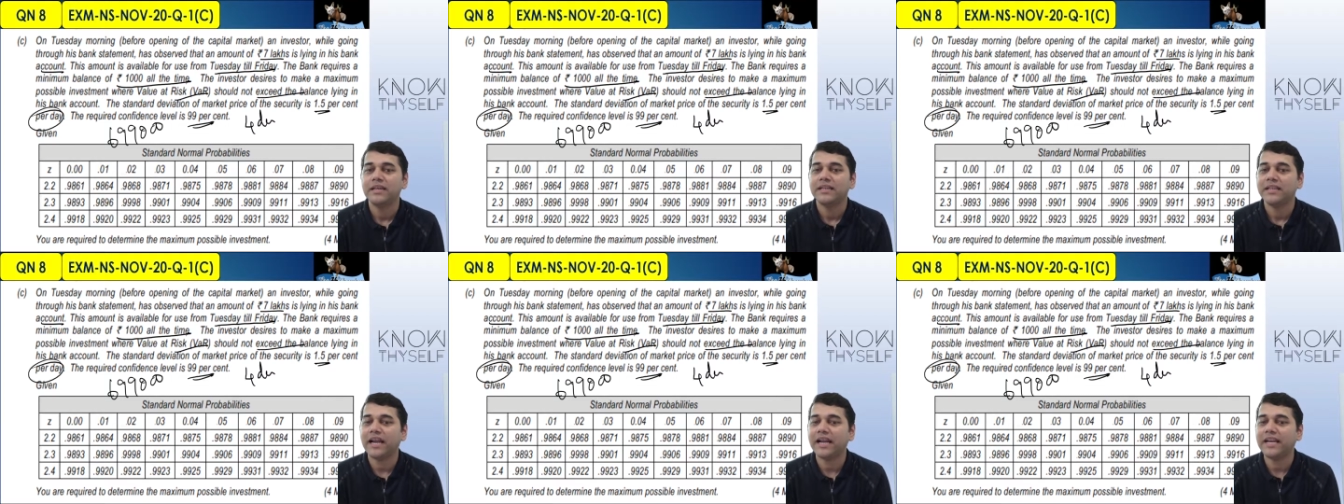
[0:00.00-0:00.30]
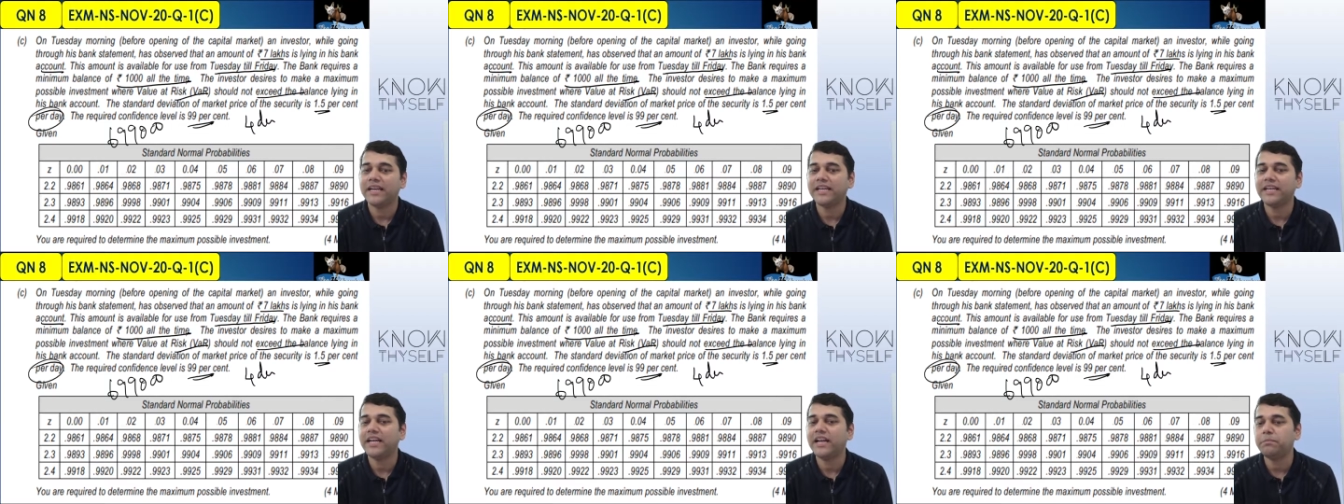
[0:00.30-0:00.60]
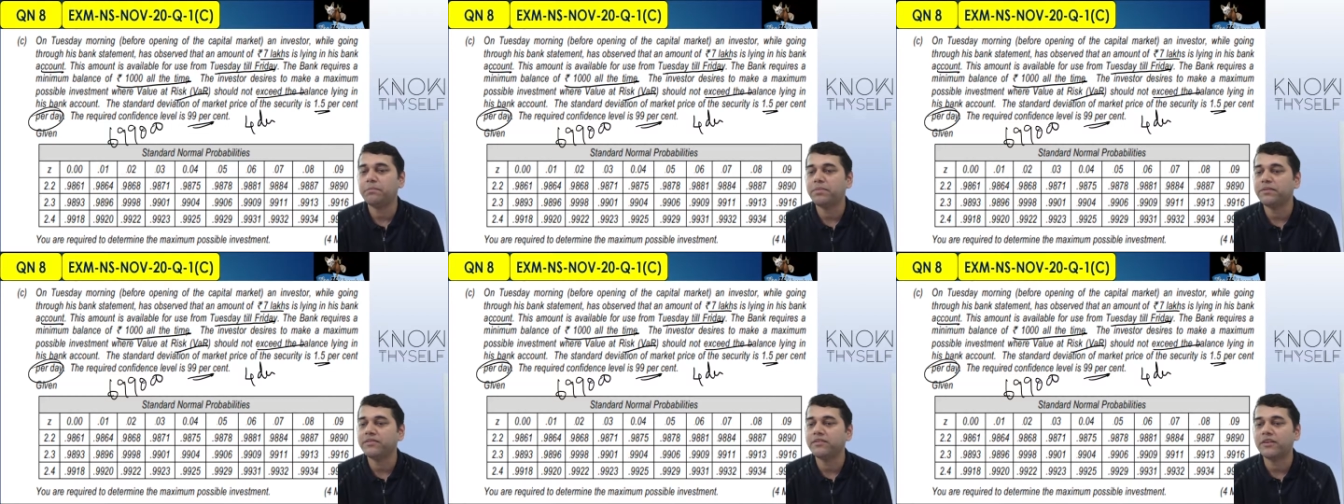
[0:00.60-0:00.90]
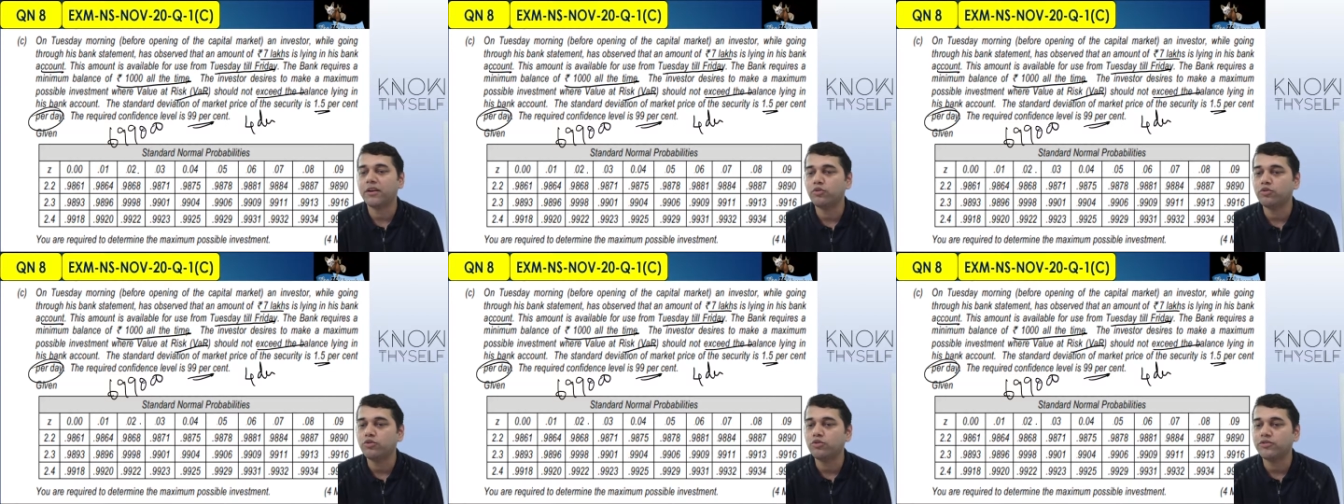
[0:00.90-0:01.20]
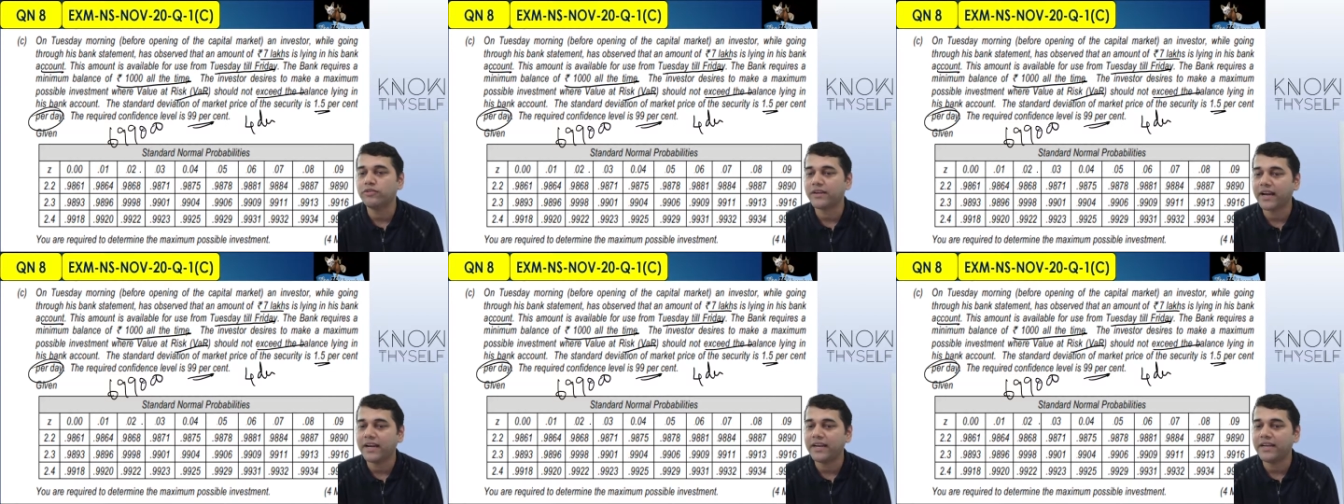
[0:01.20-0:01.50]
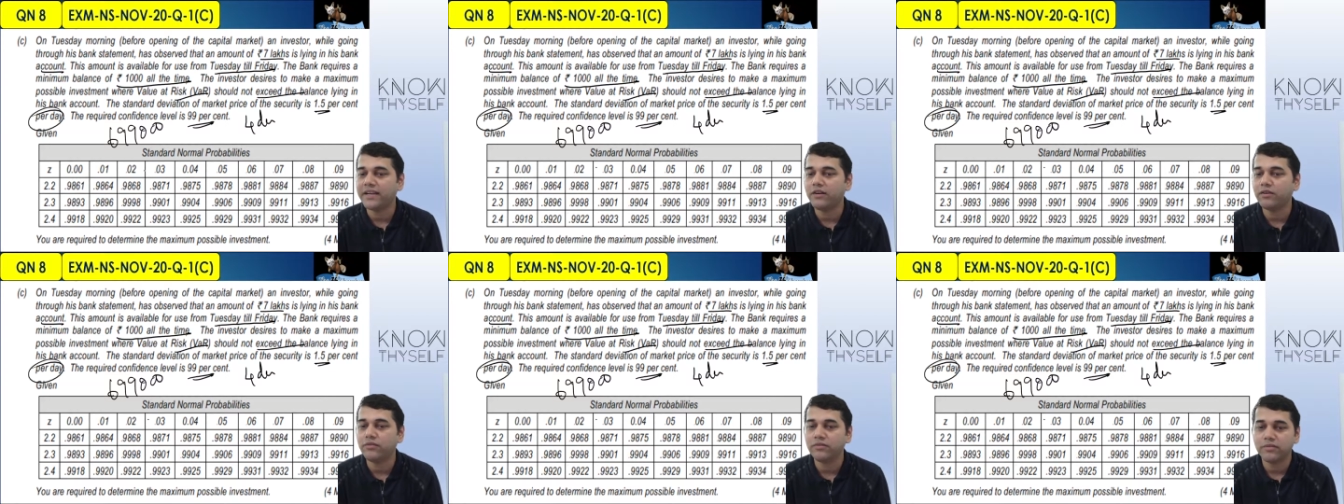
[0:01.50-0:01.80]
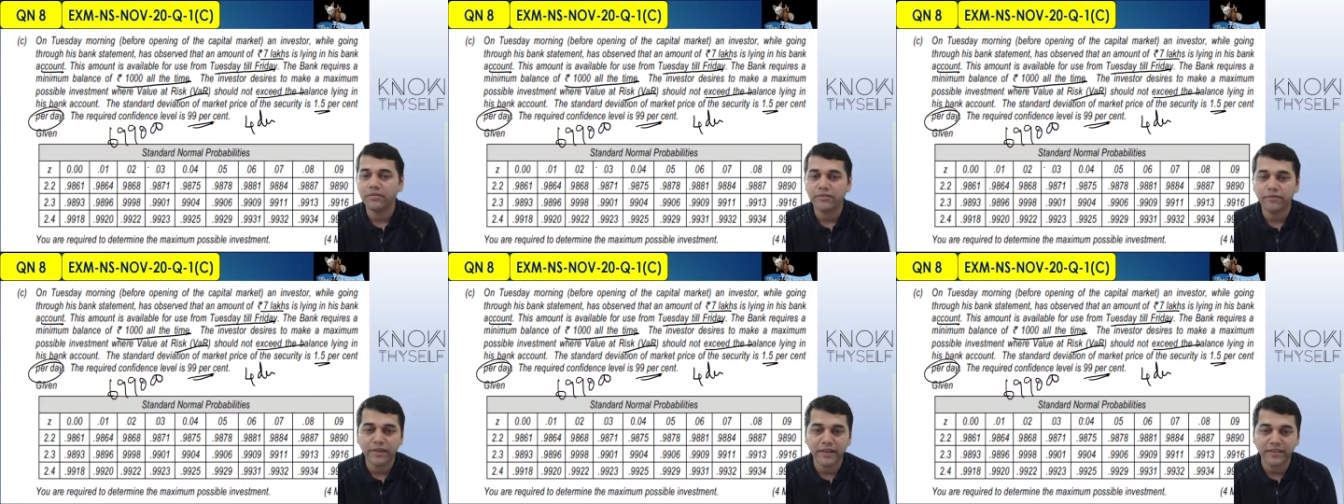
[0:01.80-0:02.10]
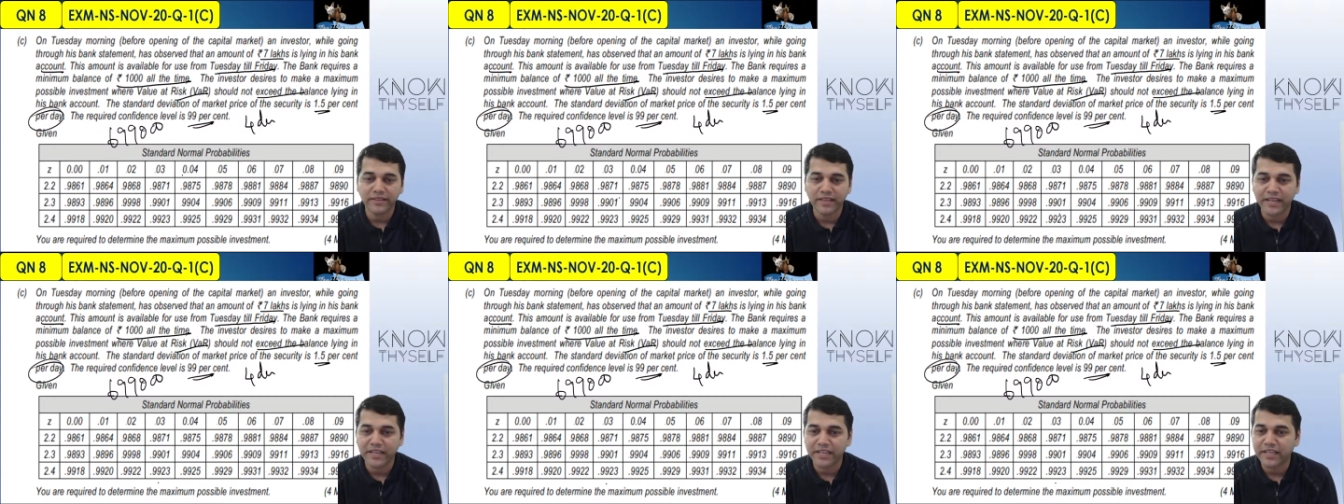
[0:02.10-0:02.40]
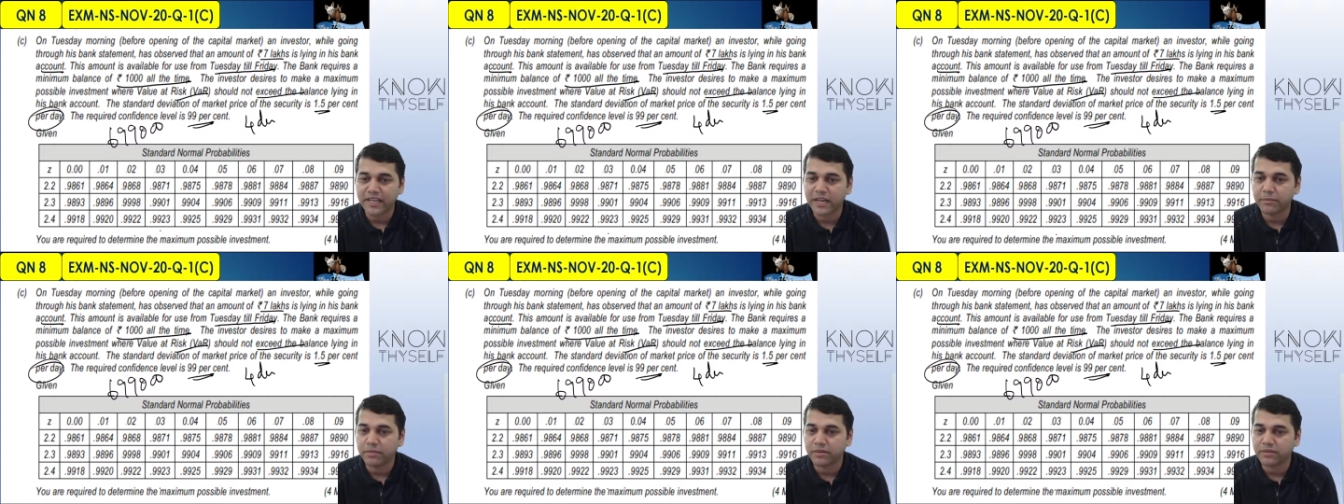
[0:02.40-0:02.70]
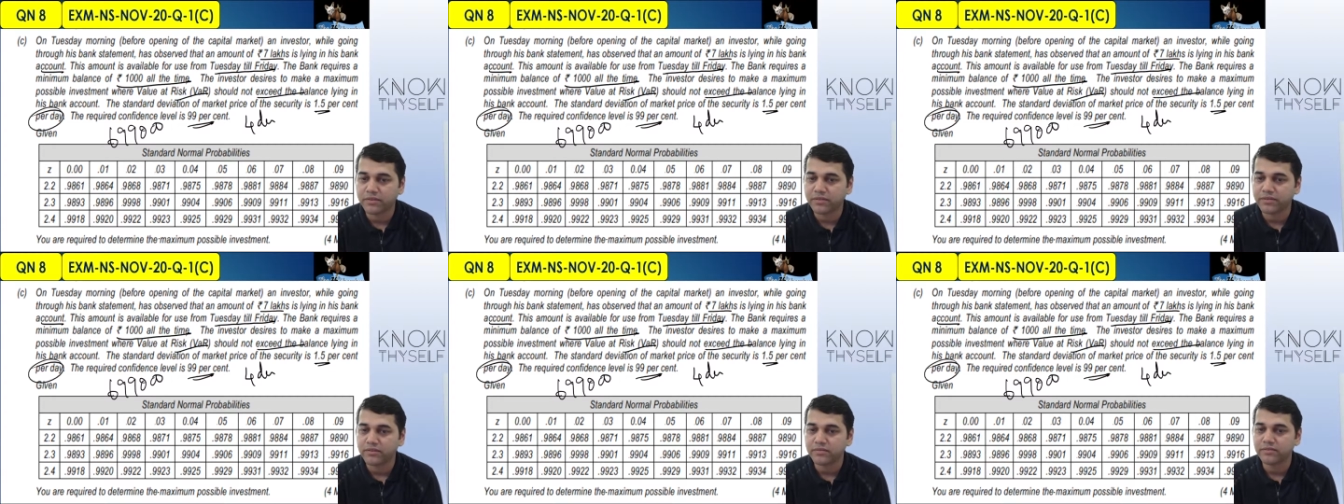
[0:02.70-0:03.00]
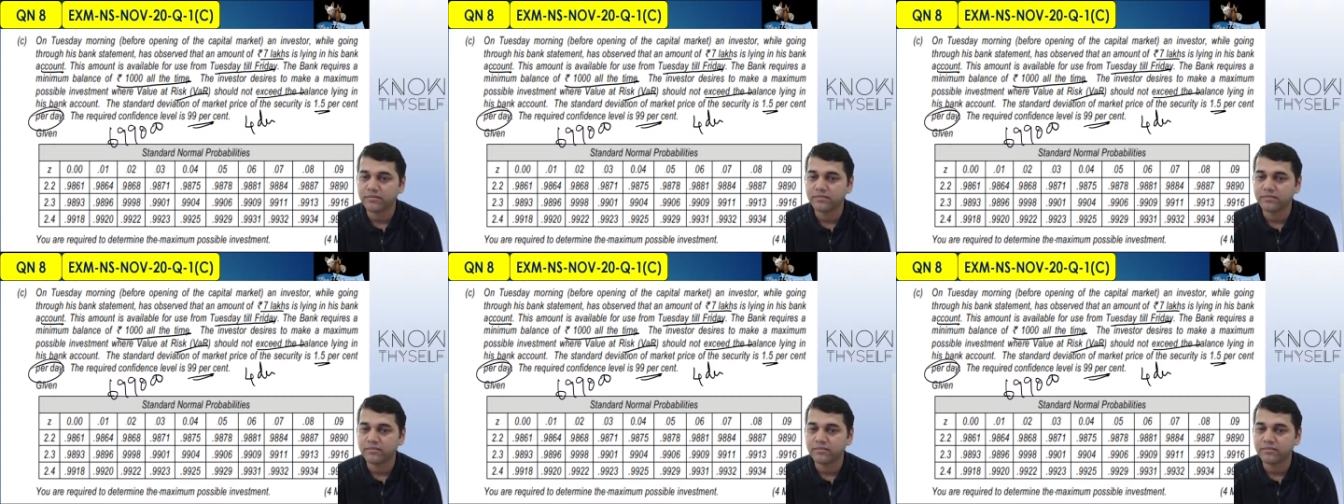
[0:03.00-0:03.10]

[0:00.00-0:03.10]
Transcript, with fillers: 99% how to try now? Where is 99%?